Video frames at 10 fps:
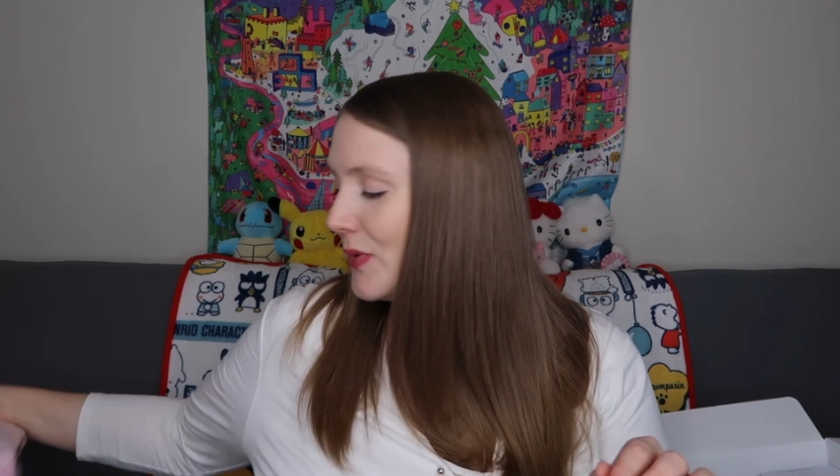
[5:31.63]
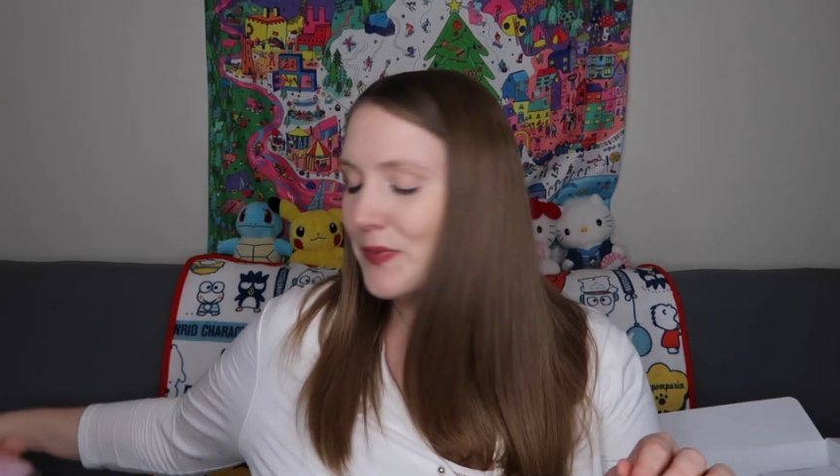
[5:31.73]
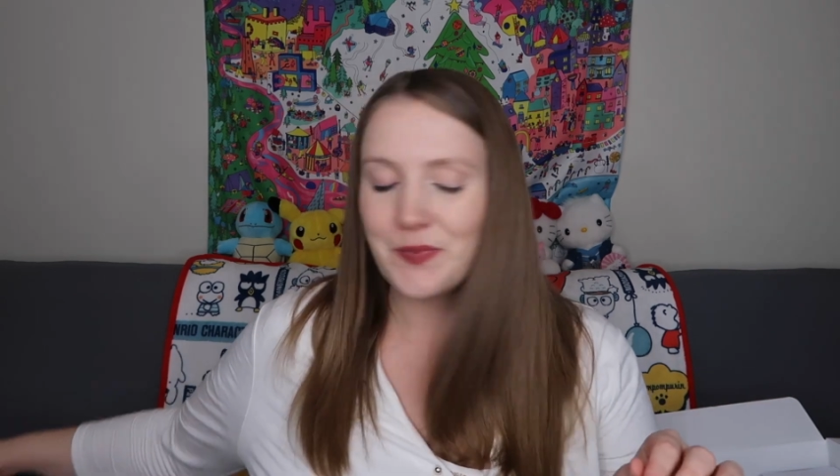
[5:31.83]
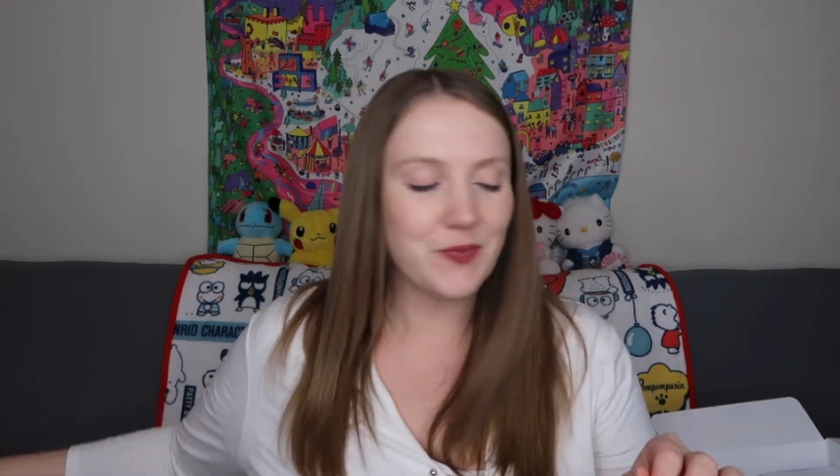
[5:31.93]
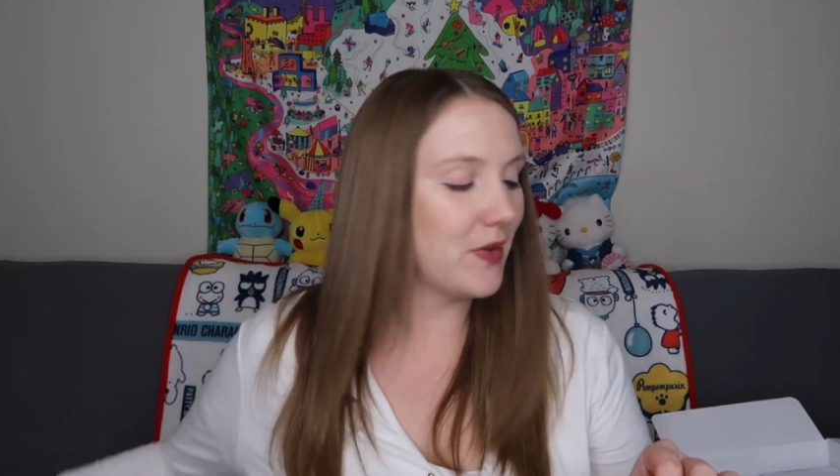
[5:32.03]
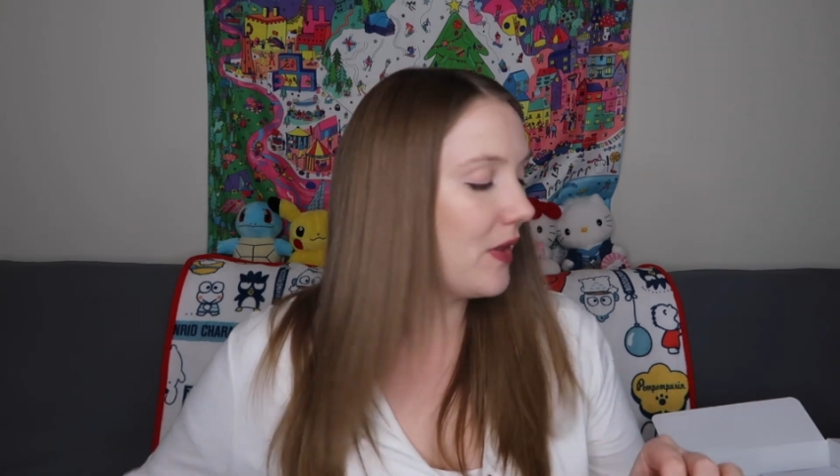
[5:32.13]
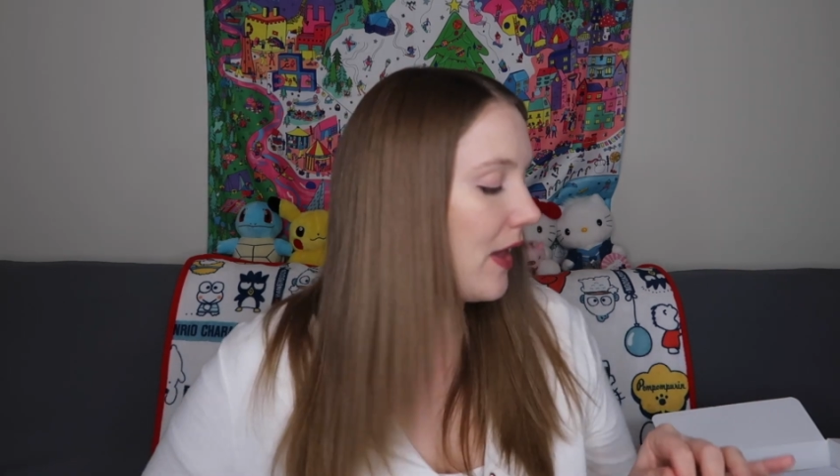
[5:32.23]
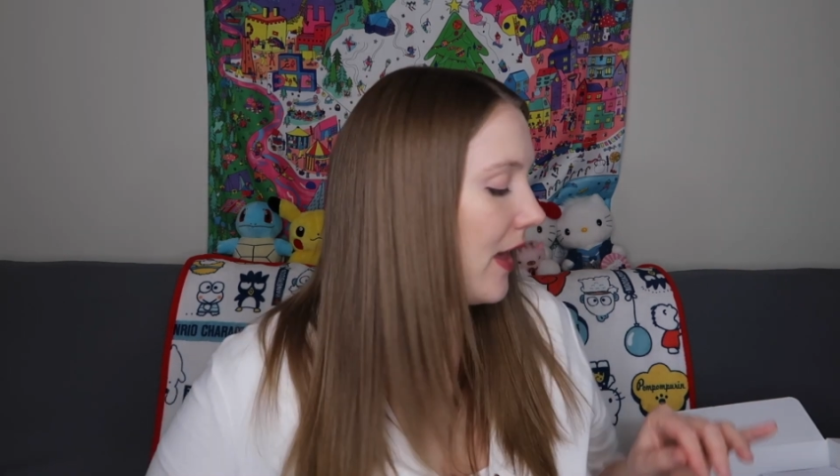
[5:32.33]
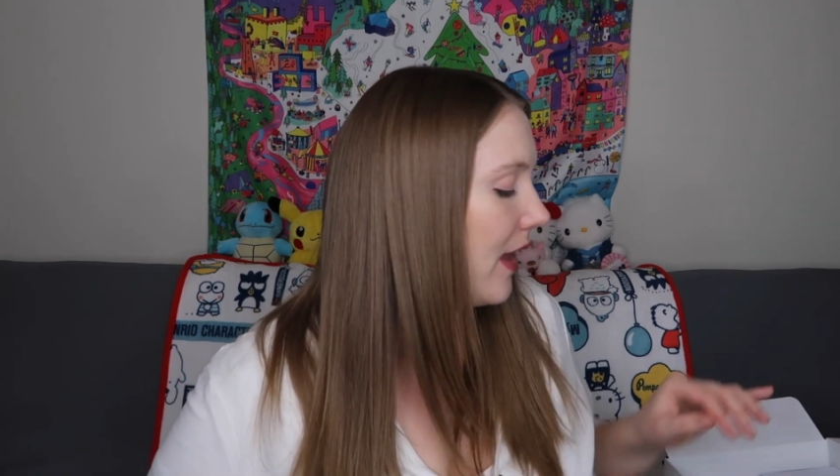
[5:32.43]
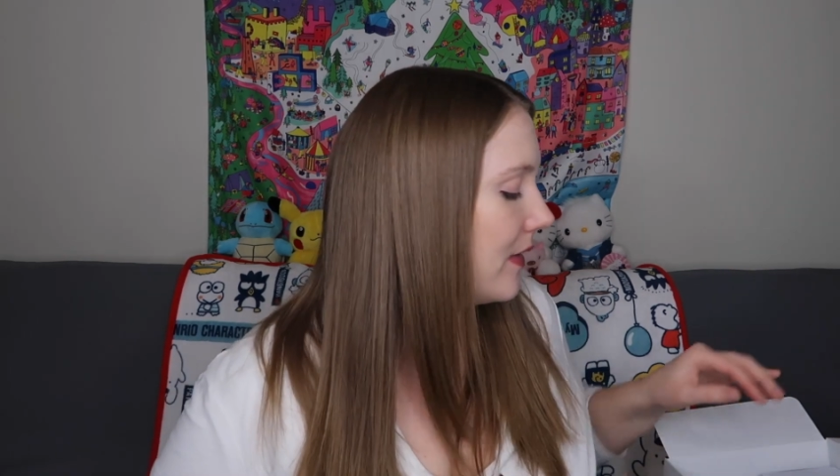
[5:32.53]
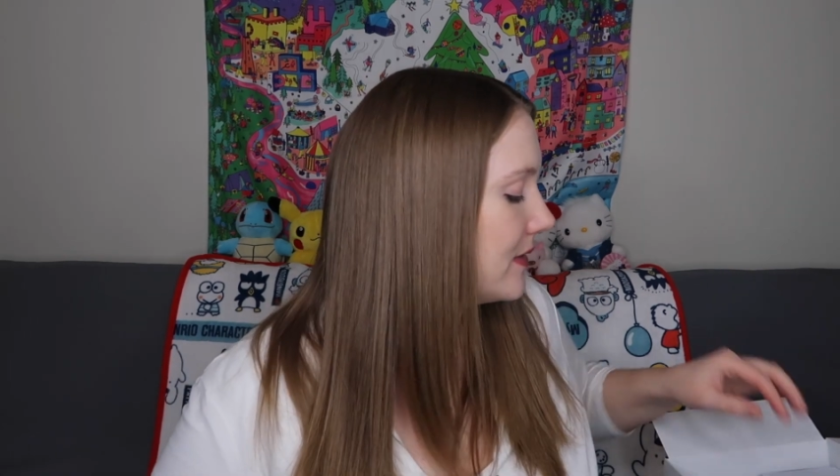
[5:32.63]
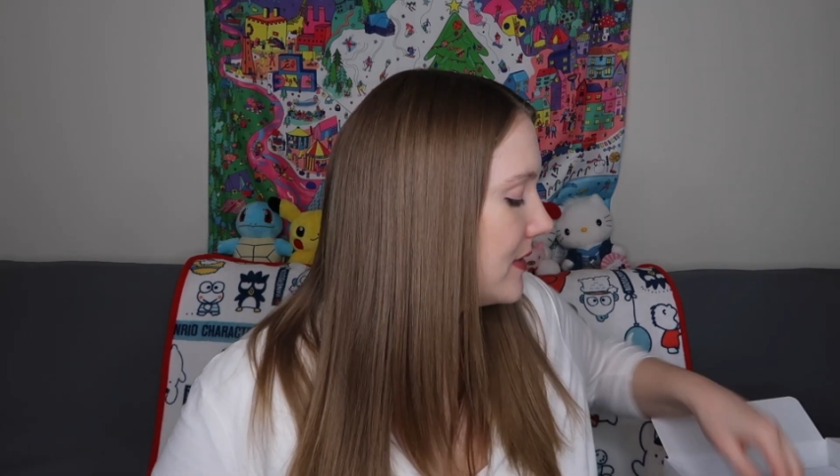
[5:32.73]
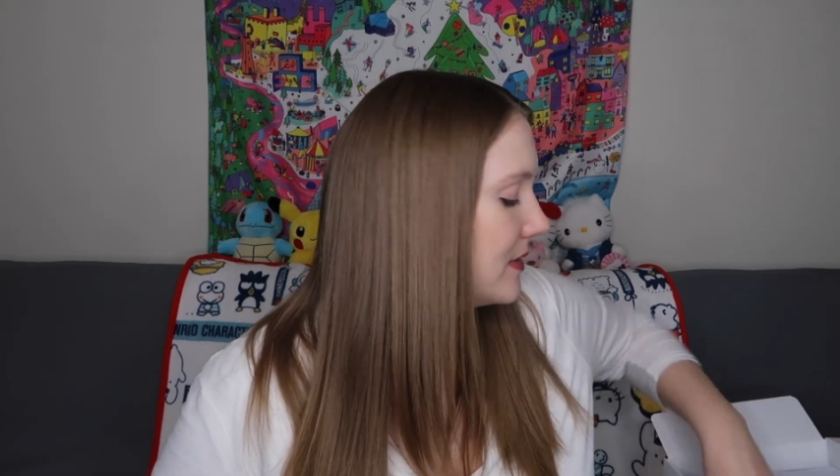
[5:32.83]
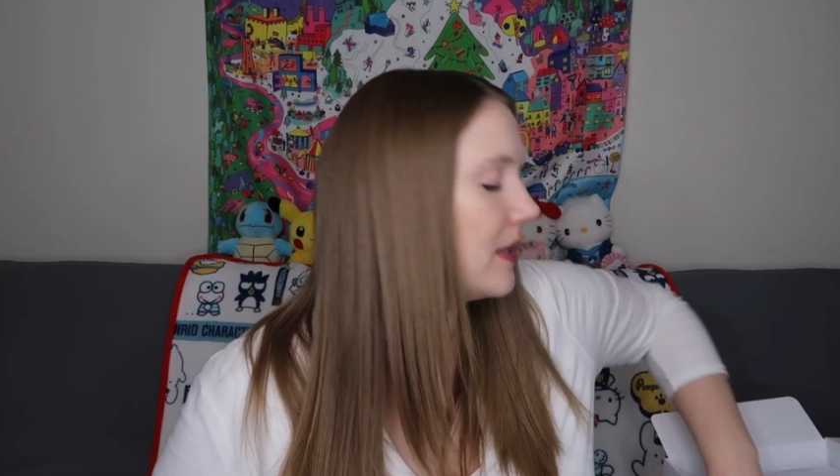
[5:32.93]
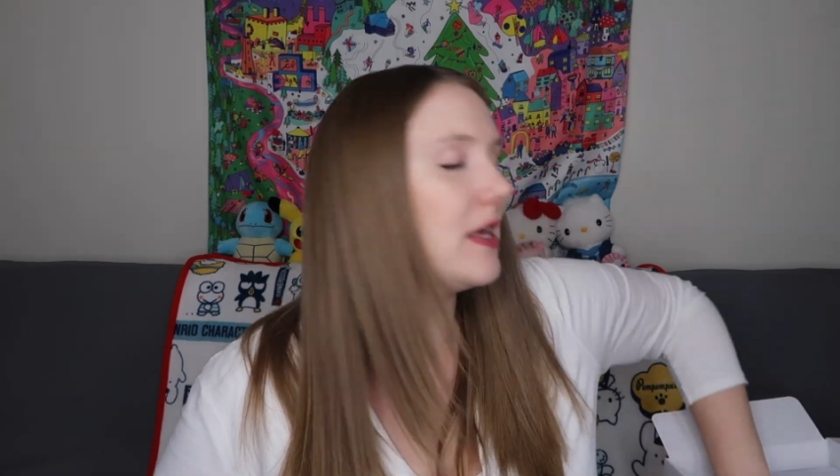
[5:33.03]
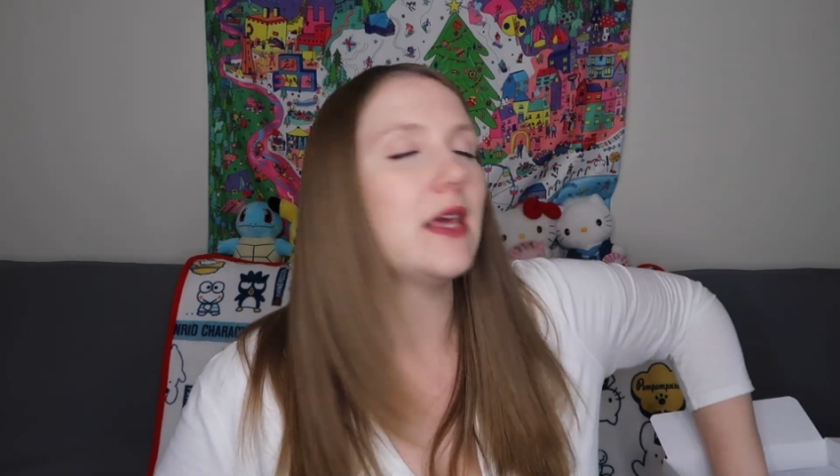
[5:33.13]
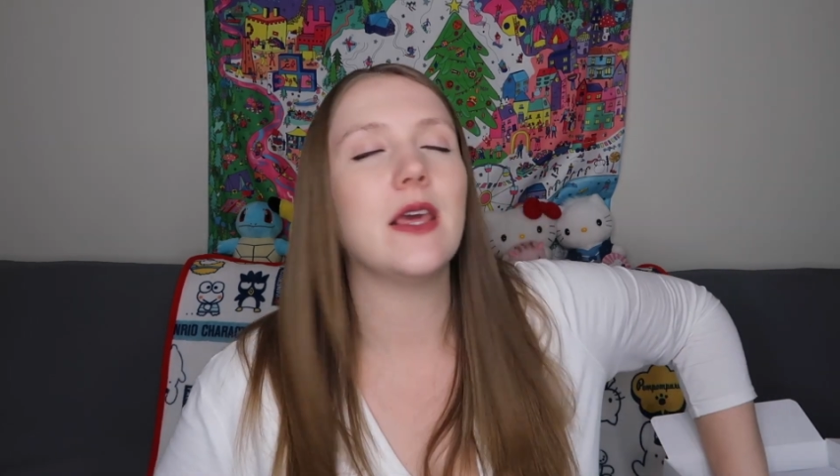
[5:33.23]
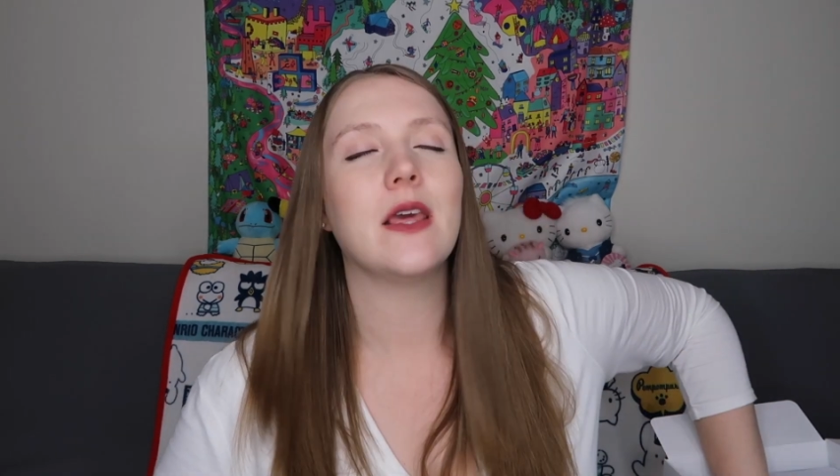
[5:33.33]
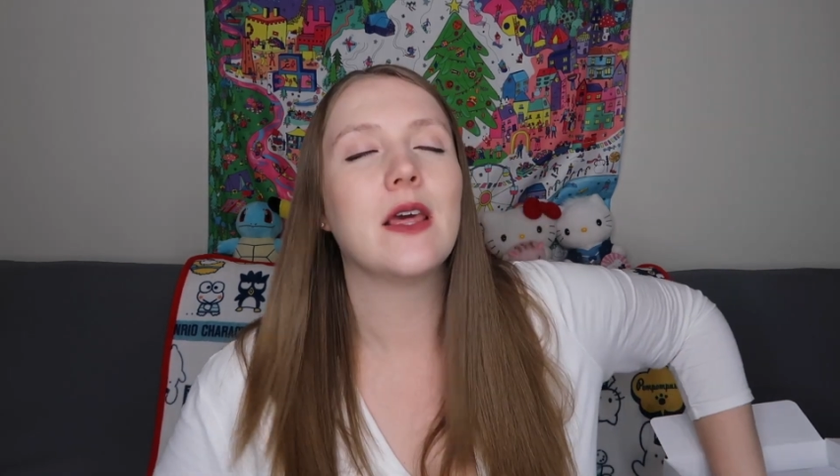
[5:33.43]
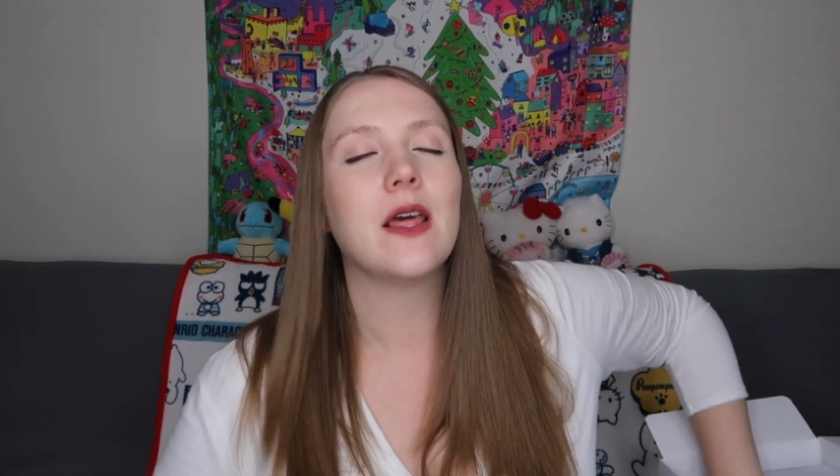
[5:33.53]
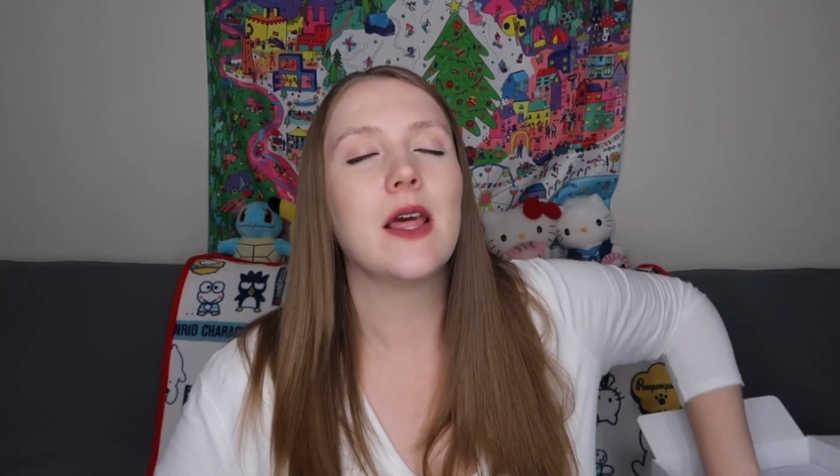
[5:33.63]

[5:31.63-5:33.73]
Okay, let's see.